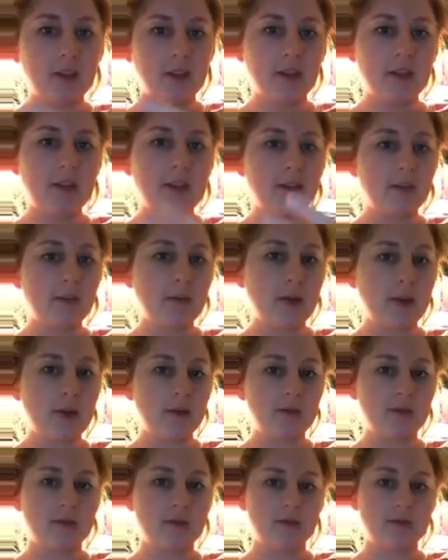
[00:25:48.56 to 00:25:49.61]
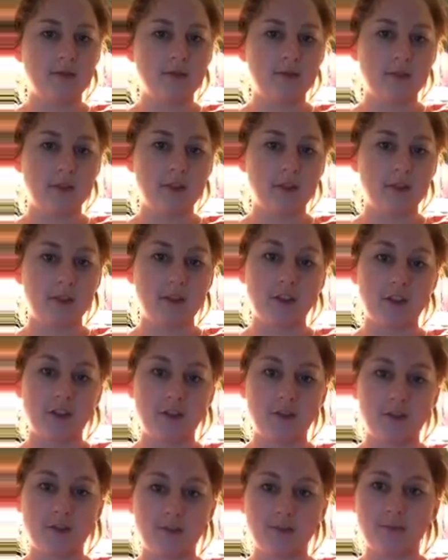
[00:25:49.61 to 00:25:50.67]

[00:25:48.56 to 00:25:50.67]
And you might see a change.